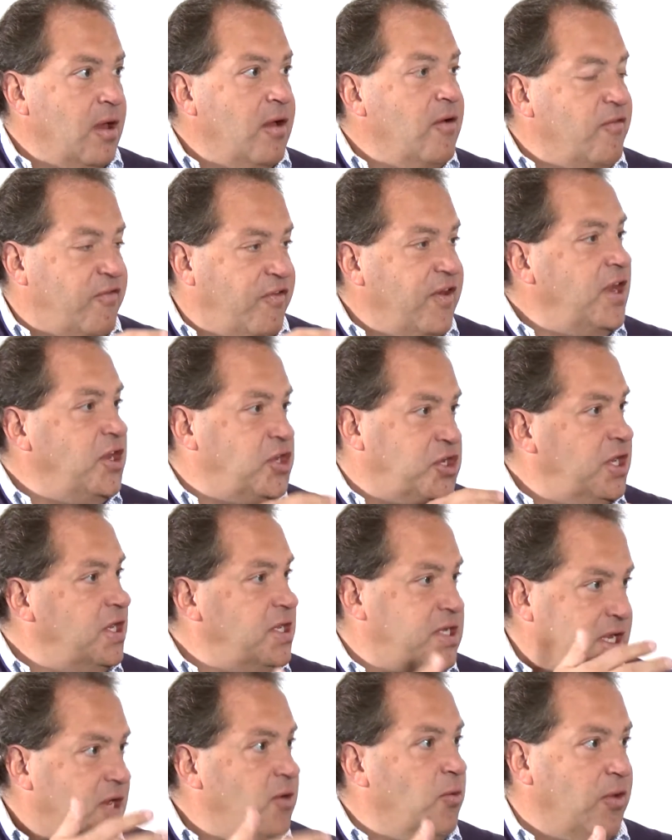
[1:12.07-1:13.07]
finish it,
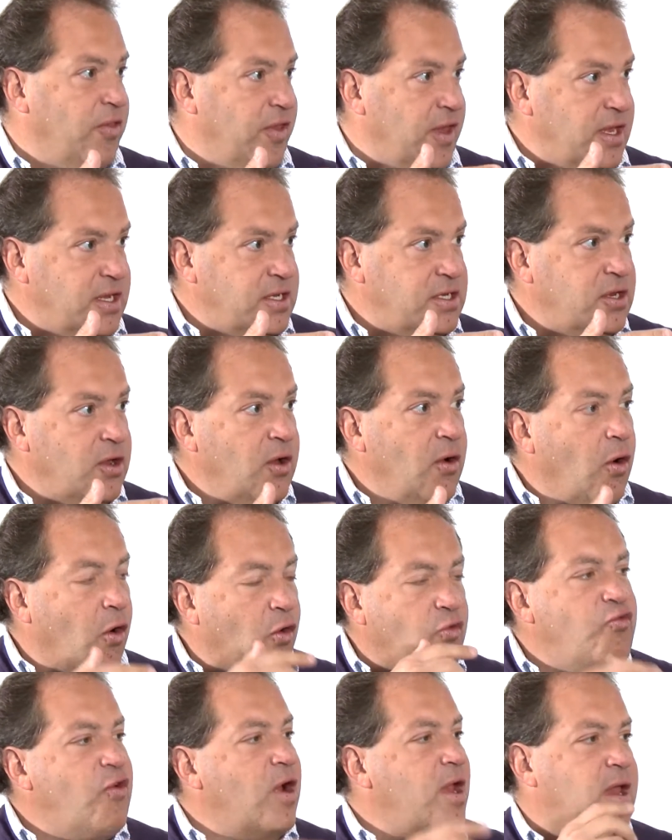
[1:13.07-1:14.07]
deal with it,
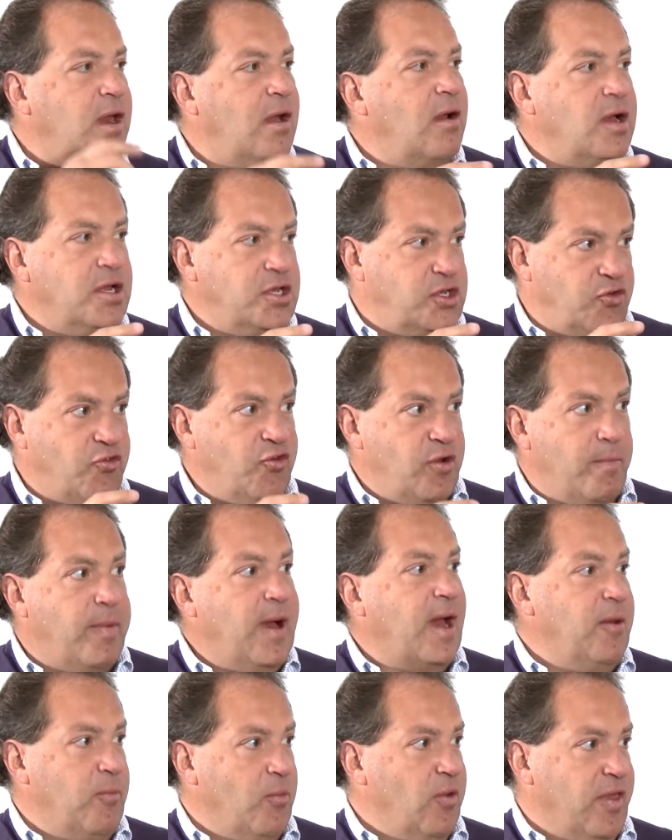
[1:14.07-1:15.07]
or recognise you're in
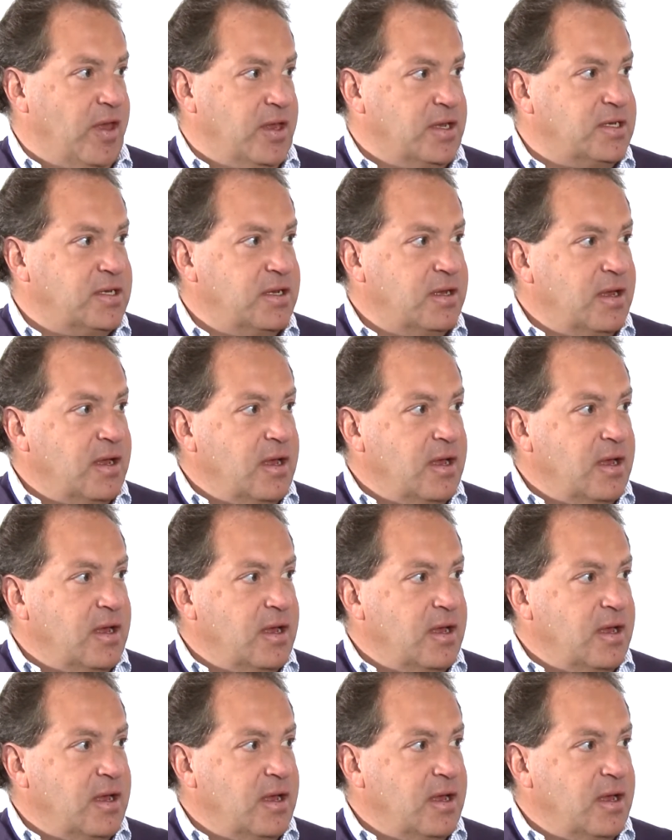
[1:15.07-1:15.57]
pain with it.